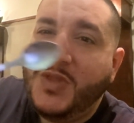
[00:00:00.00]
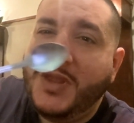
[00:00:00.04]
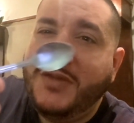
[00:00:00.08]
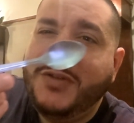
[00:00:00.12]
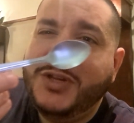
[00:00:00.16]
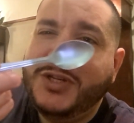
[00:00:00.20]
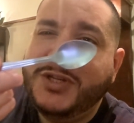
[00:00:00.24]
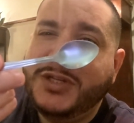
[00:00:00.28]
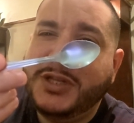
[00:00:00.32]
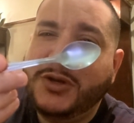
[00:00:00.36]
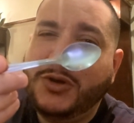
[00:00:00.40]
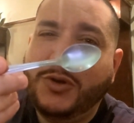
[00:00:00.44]

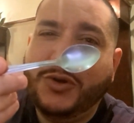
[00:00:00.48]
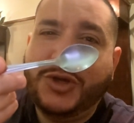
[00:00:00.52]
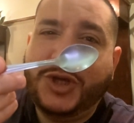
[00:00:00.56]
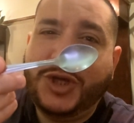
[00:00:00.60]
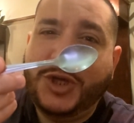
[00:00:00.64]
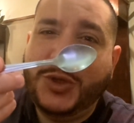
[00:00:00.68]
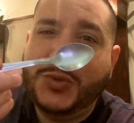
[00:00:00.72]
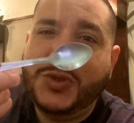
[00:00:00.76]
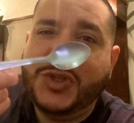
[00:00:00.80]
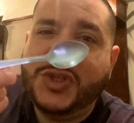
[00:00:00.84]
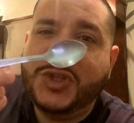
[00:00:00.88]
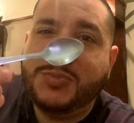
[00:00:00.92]
Use this little
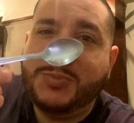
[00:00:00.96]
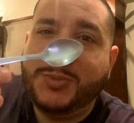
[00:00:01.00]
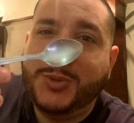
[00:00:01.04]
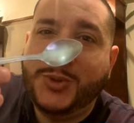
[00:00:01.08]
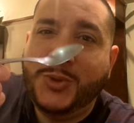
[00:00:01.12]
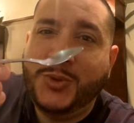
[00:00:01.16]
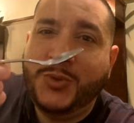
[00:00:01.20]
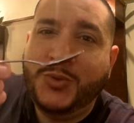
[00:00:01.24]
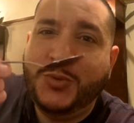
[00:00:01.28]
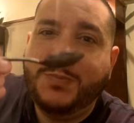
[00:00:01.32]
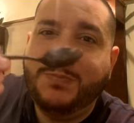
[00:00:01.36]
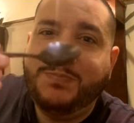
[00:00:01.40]
cute
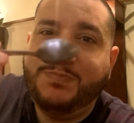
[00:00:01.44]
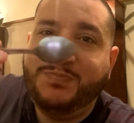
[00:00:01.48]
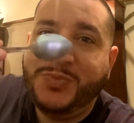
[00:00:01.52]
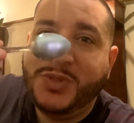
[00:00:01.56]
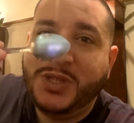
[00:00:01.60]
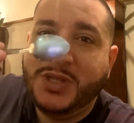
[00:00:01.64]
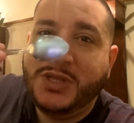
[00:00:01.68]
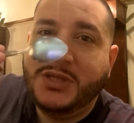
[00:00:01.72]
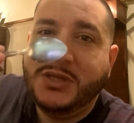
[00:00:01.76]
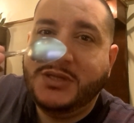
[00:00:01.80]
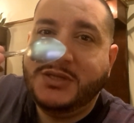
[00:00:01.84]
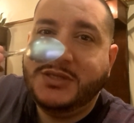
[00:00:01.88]
spoon,
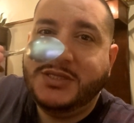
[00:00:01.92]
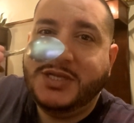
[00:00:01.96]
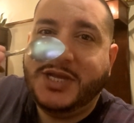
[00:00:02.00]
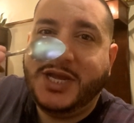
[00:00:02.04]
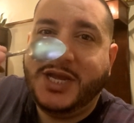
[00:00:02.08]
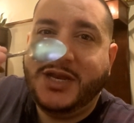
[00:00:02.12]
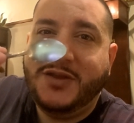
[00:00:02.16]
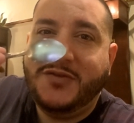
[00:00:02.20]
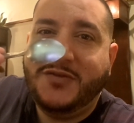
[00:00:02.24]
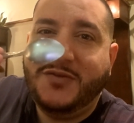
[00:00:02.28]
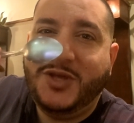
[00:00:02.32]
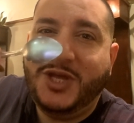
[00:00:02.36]

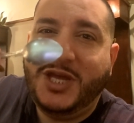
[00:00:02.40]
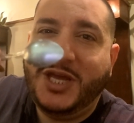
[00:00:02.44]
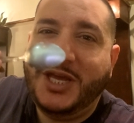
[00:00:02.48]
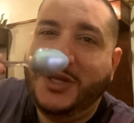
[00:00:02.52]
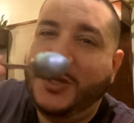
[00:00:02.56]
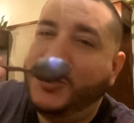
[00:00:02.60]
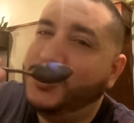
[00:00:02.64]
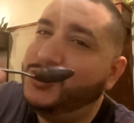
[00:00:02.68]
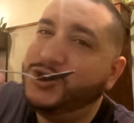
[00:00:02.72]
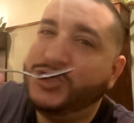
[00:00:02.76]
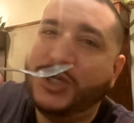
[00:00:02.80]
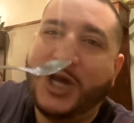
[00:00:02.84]
kind of, you
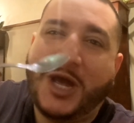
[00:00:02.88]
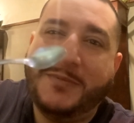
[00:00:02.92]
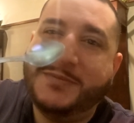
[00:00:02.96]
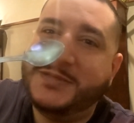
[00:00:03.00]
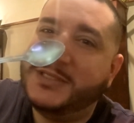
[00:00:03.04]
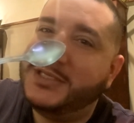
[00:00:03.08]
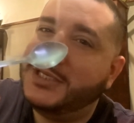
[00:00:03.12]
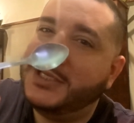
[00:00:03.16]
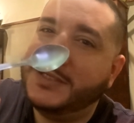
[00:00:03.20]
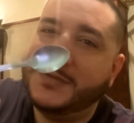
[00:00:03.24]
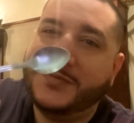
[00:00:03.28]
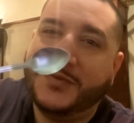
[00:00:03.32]
can't use
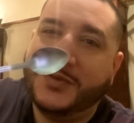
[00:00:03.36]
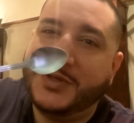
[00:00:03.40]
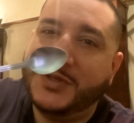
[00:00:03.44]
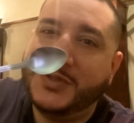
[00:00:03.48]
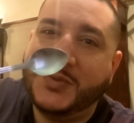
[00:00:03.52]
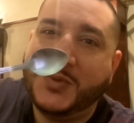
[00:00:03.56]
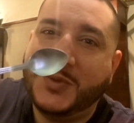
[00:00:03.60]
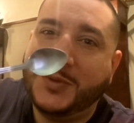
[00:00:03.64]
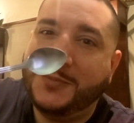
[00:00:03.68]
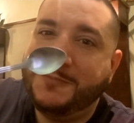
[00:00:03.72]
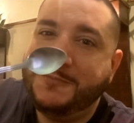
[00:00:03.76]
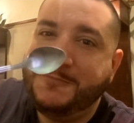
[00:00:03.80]
chopsticks for
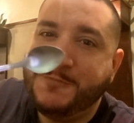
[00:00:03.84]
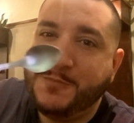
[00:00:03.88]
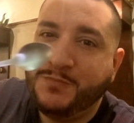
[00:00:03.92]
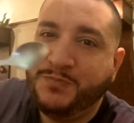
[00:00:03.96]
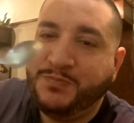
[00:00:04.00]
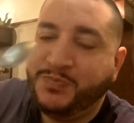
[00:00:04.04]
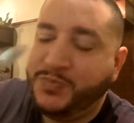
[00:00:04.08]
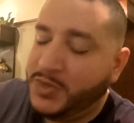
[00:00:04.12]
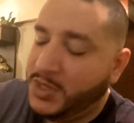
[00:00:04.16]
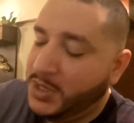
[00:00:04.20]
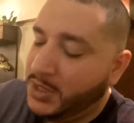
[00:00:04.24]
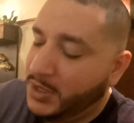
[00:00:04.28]
this one.
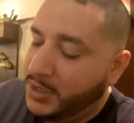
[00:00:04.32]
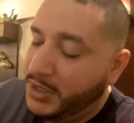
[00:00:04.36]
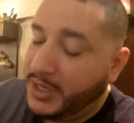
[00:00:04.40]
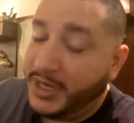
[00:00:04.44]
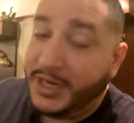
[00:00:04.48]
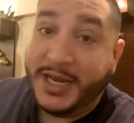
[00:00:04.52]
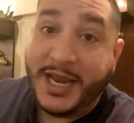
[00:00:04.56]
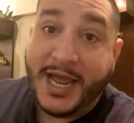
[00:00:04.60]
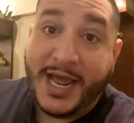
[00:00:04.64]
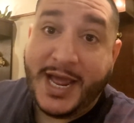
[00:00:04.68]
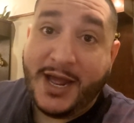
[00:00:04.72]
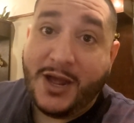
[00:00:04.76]

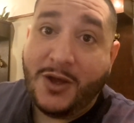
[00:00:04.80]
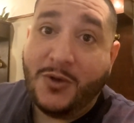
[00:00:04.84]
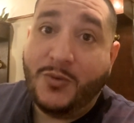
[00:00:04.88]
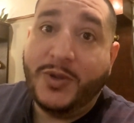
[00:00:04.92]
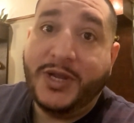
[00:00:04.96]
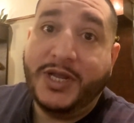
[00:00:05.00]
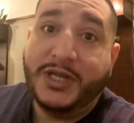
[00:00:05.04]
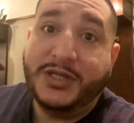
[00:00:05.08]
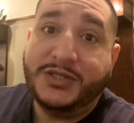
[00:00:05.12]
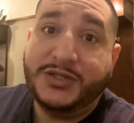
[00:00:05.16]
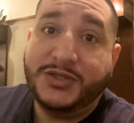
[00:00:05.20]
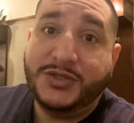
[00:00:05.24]
And now
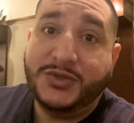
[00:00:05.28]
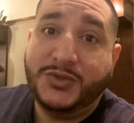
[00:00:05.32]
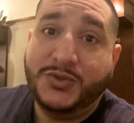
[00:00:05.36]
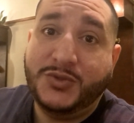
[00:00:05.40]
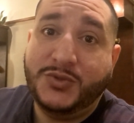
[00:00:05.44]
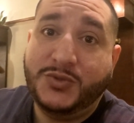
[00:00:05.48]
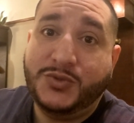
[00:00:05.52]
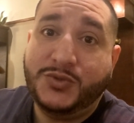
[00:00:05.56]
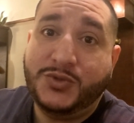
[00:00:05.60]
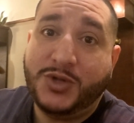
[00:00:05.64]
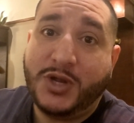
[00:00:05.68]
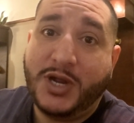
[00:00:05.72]
we get
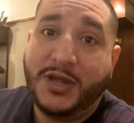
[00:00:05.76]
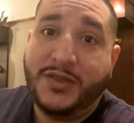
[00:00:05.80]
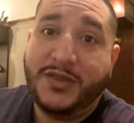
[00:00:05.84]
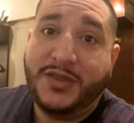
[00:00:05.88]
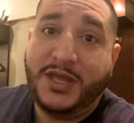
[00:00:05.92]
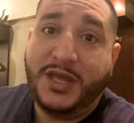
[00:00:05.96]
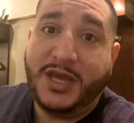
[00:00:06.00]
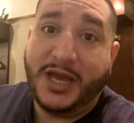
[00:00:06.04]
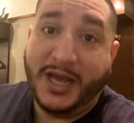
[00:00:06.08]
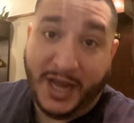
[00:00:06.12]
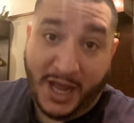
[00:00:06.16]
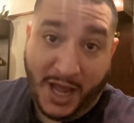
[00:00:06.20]
to try
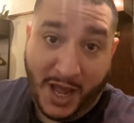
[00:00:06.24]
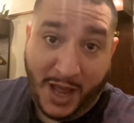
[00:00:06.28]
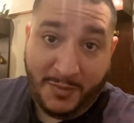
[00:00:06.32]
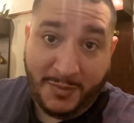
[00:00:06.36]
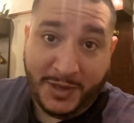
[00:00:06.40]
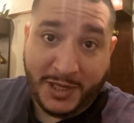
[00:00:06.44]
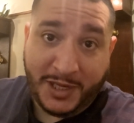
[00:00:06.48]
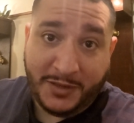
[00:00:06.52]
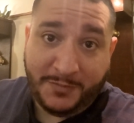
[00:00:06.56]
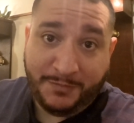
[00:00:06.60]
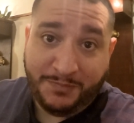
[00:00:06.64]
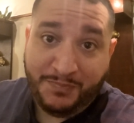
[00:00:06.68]
the
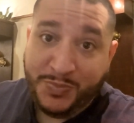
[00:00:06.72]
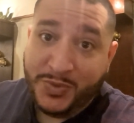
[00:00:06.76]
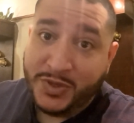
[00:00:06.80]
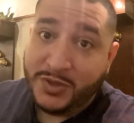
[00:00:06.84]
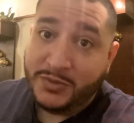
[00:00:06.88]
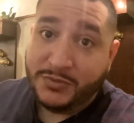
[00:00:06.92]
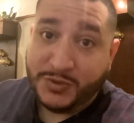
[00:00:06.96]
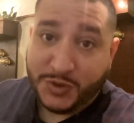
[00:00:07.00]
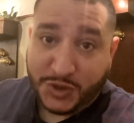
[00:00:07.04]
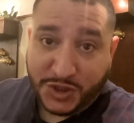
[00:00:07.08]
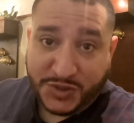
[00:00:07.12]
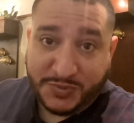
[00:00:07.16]
akami
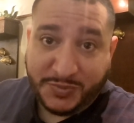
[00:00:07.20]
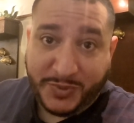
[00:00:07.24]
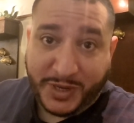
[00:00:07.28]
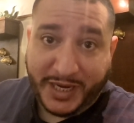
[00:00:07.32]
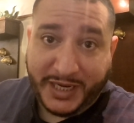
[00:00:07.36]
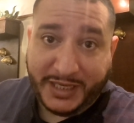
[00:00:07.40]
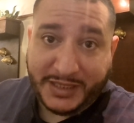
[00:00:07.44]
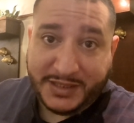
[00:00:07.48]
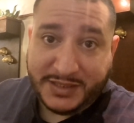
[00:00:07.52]
just by